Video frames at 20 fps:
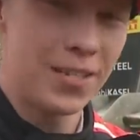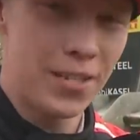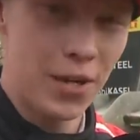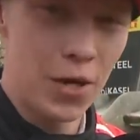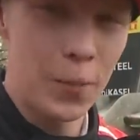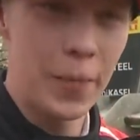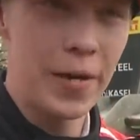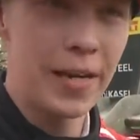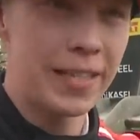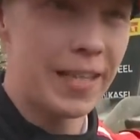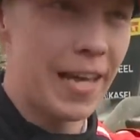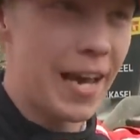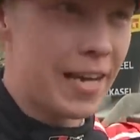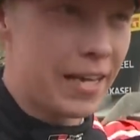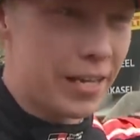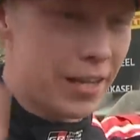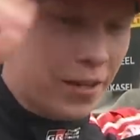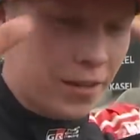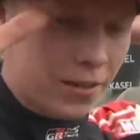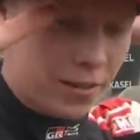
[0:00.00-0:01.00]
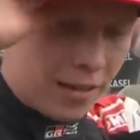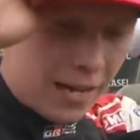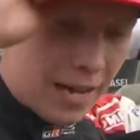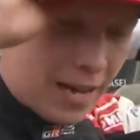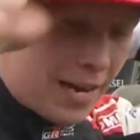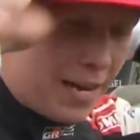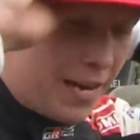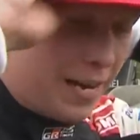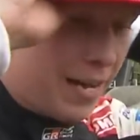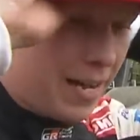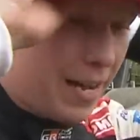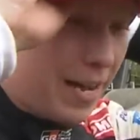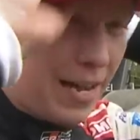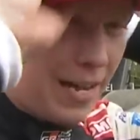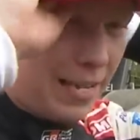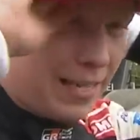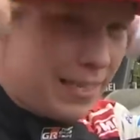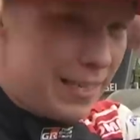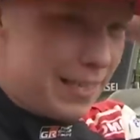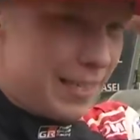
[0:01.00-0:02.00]
So big thank you, and
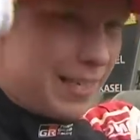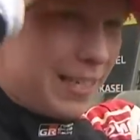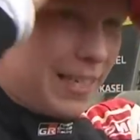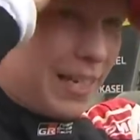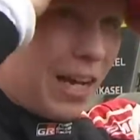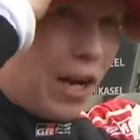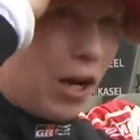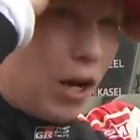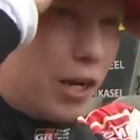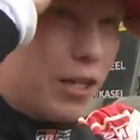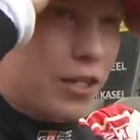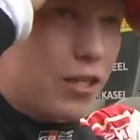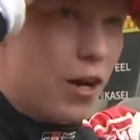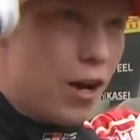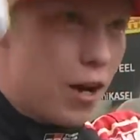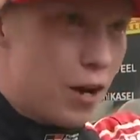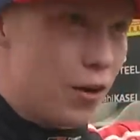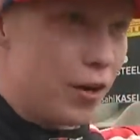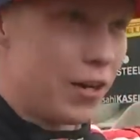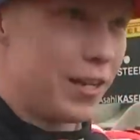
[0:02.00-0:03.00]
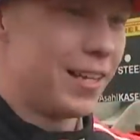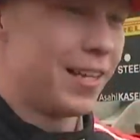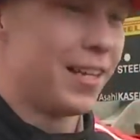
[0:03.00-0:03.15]
also